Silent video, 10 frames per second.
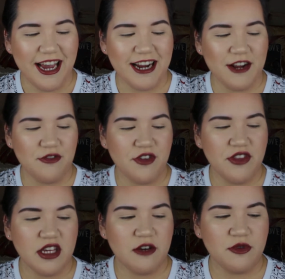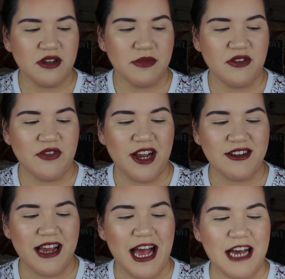And I feel like it wouldn't be fair
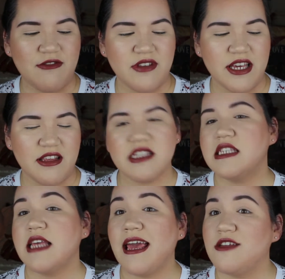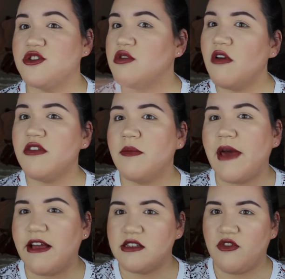to have, like, let's say 2 of the
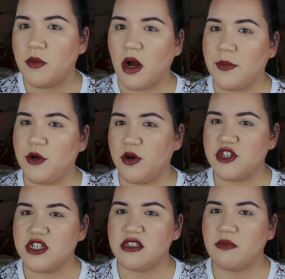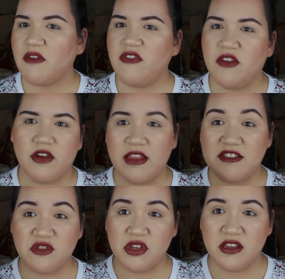mattes from Armen Gorgeous, my favorite, and
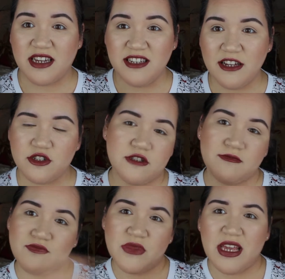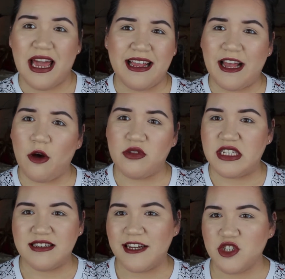that's the only thing I touch. And I
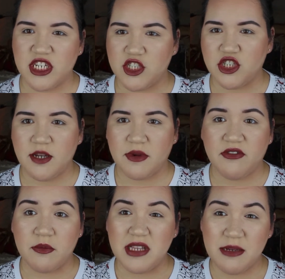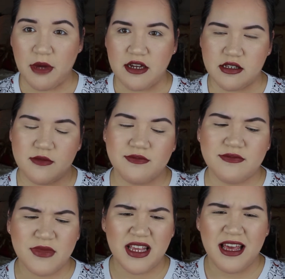only touch like a shimmer from Bling Boss.
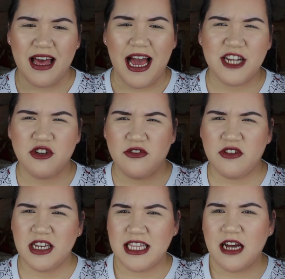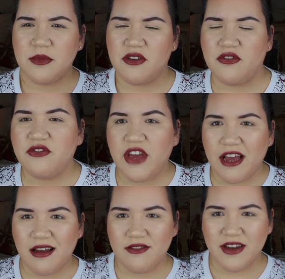I don't feel like that would be
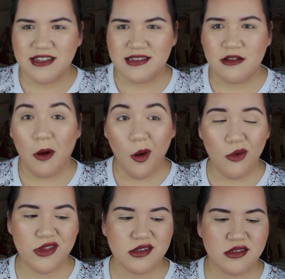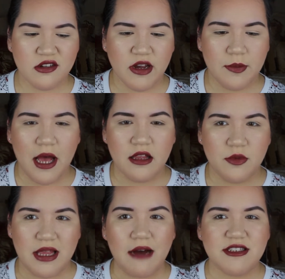fair if I said, oh, this is a great
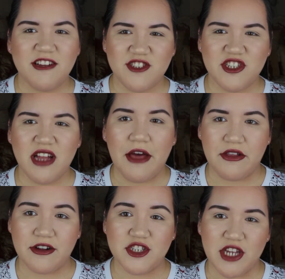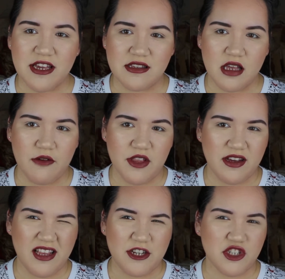palette, without touching other shades of the
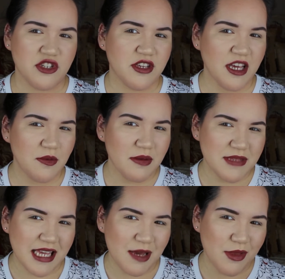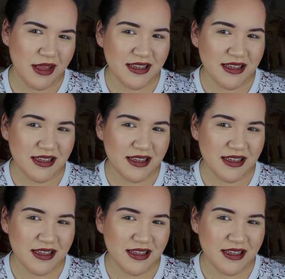collection. You get what I'm saying with